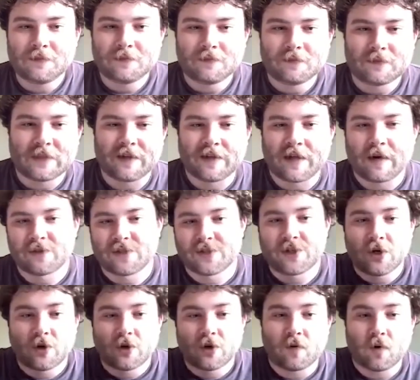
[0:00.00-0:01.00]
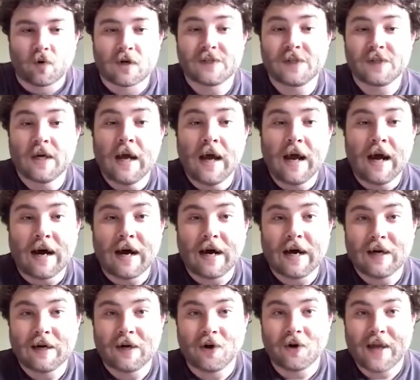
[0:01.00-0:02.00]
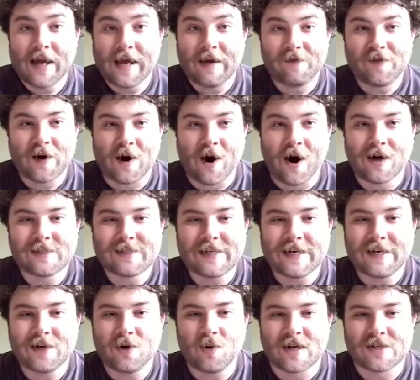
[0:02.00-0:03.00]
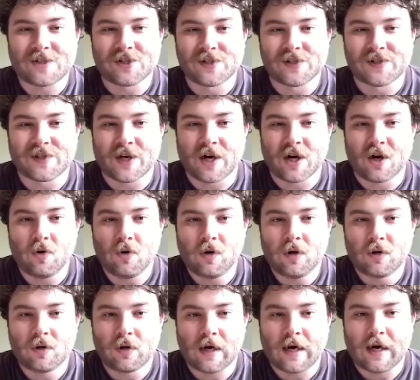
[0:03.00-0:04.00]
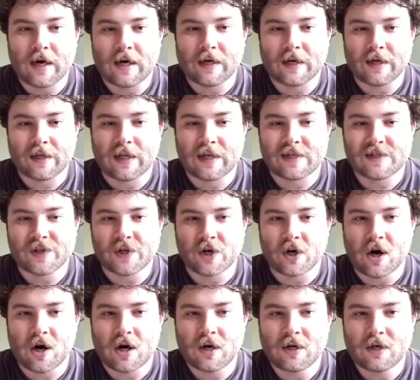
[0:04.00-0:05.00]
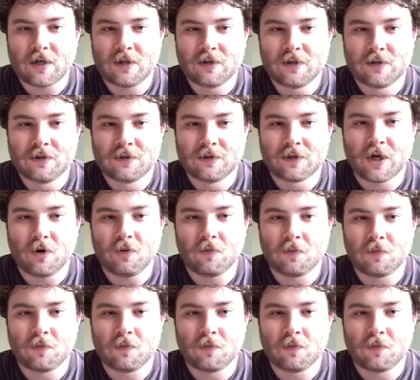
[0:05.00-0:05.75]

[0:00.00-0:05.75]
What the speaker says: That was a joke, of course. Okay, if there aren't any questions, though, unless there are, no?